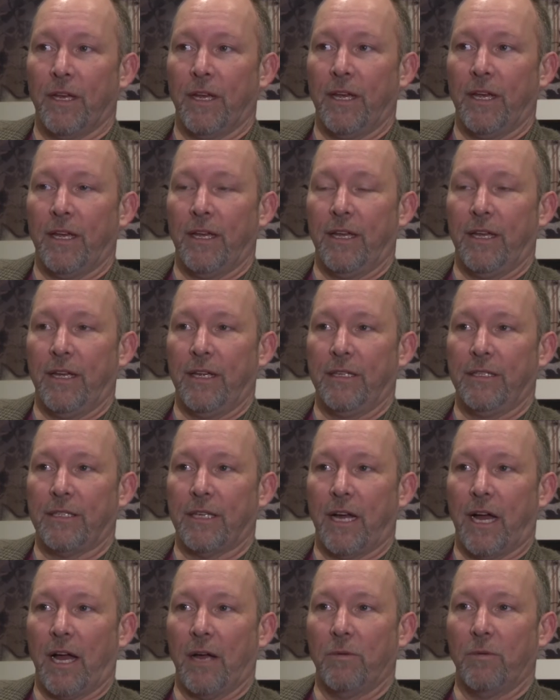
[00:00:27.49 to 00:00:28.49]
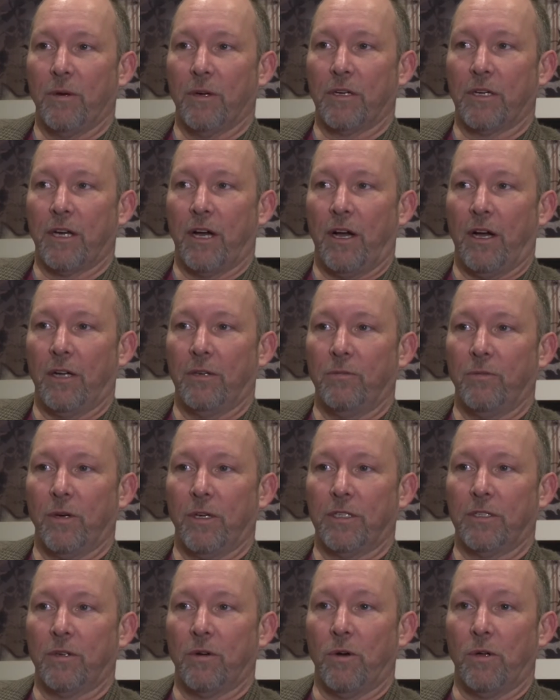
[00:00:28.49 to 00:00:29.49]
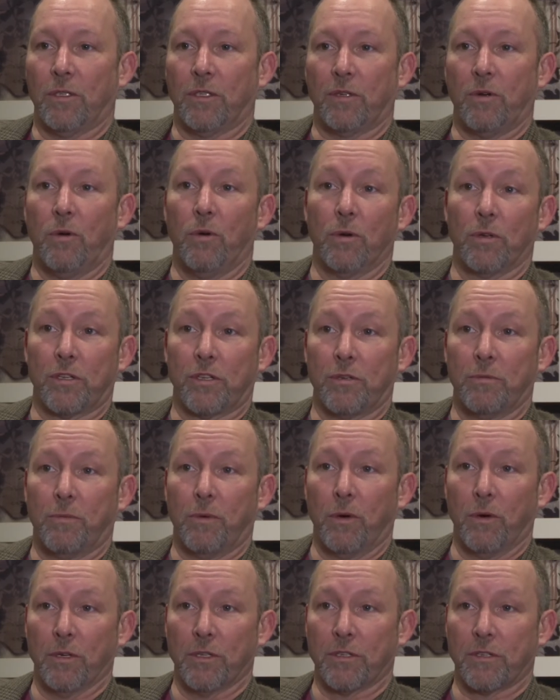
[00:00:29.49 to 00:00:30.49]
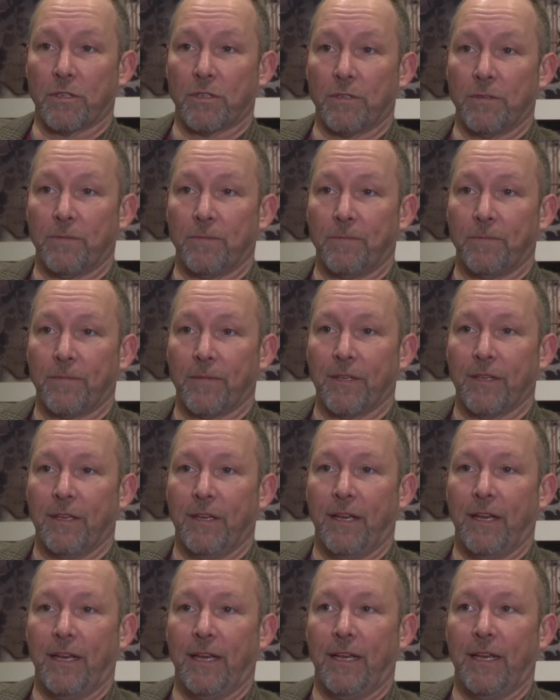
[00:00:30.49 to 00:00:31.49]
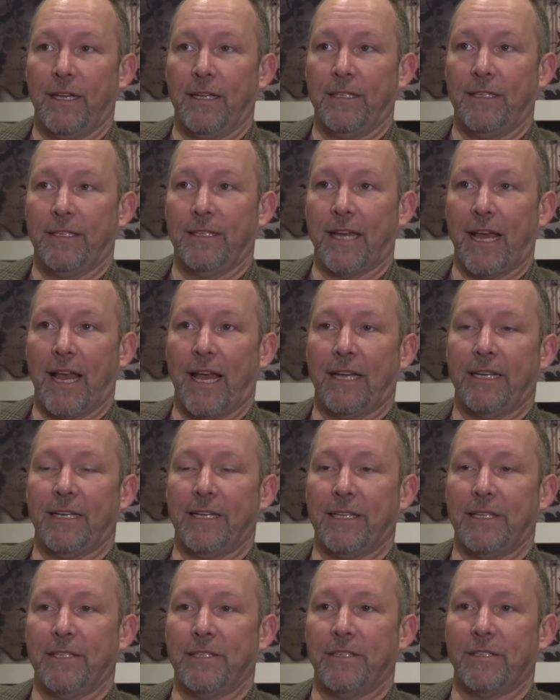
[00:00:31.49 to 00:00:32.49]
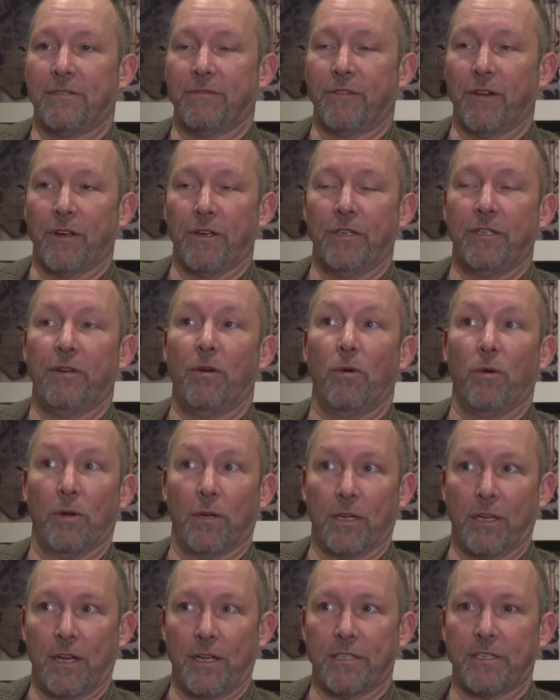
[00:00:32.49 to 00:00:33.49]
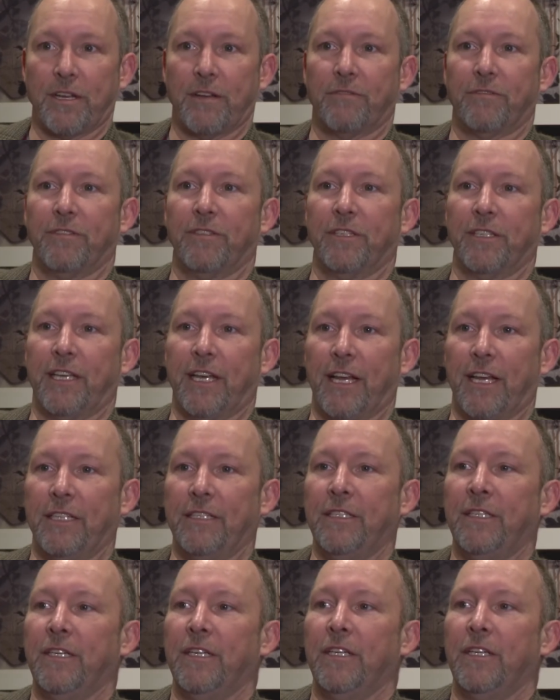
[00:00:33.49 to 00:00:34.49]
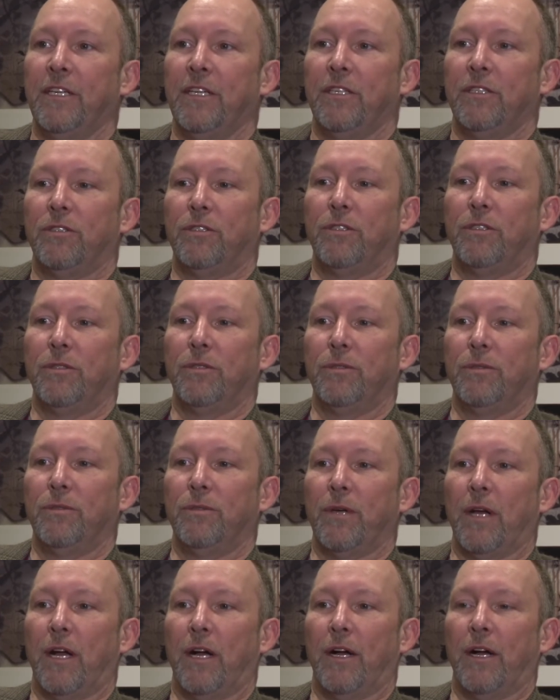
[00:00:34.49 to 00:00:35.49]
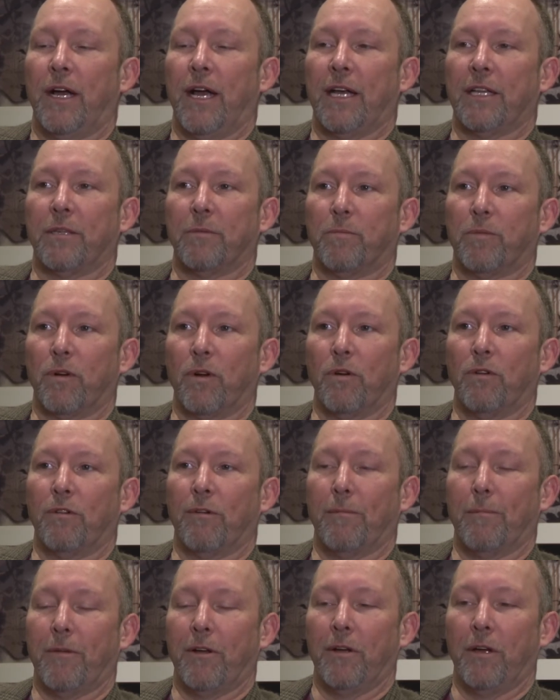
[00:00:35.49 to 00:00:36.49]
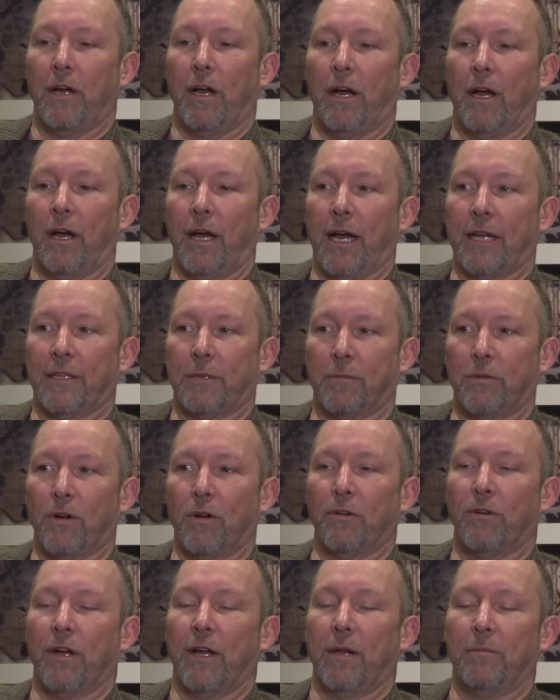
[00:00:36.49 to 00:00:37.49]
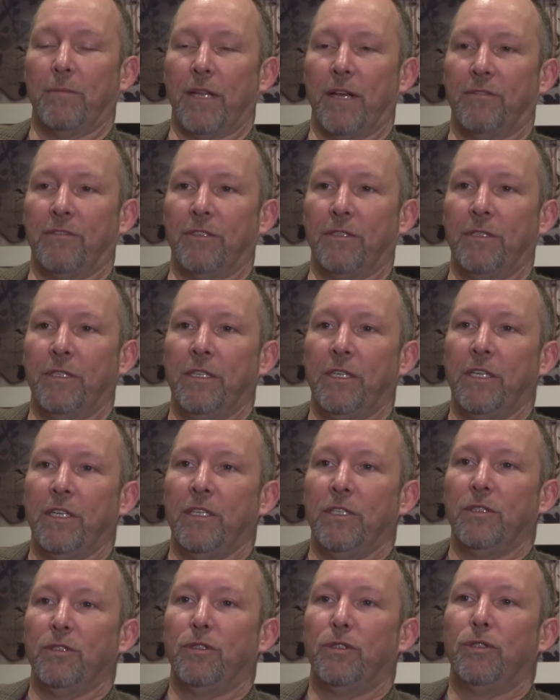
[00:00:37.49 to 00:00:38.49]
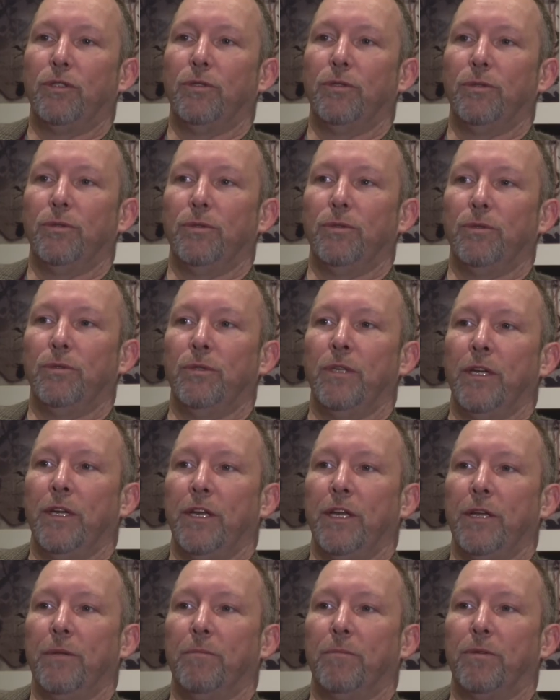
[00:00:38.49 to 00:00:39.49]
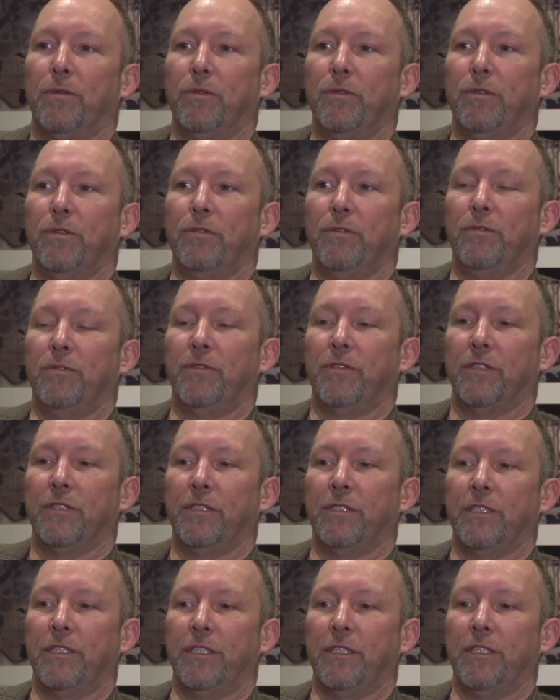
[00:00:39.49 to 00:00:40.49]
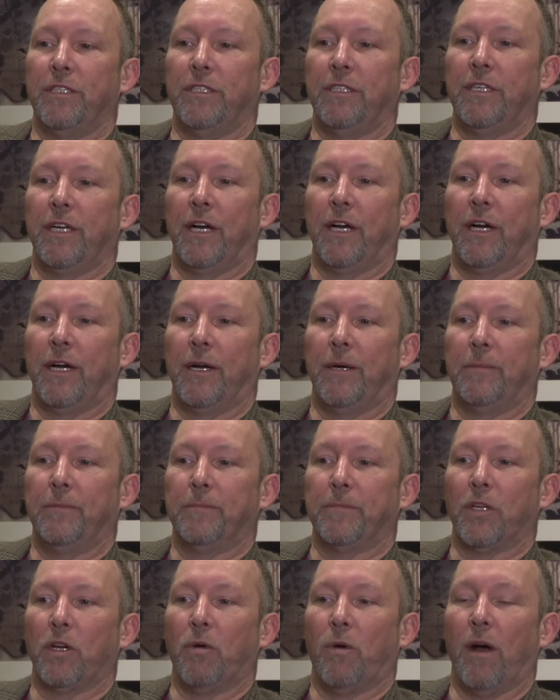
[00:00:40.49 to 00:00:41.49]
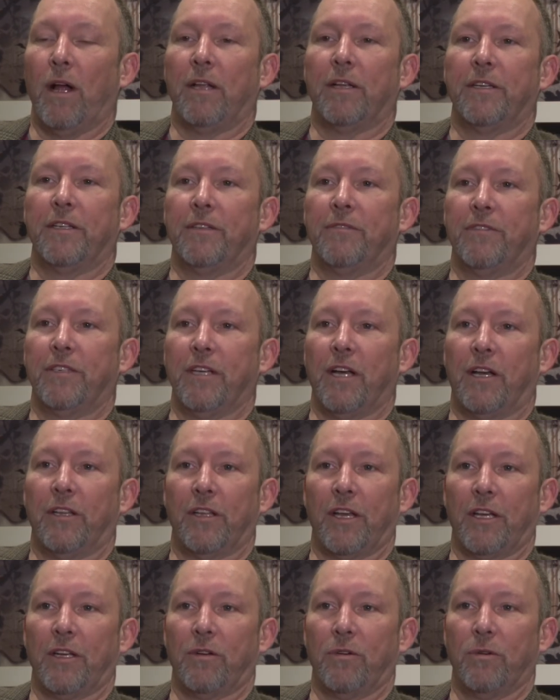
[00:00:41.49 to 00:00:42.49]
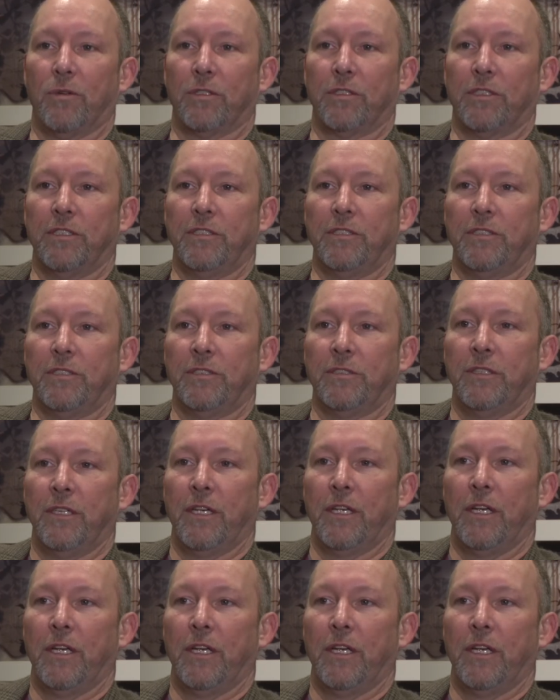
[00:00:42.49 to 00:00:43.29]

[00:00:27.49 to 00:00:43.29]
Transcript: and I work on one called Course Supports, and that is a very organized effort again to uh, at the program uh, at the program level to improve the um, quality of the online courses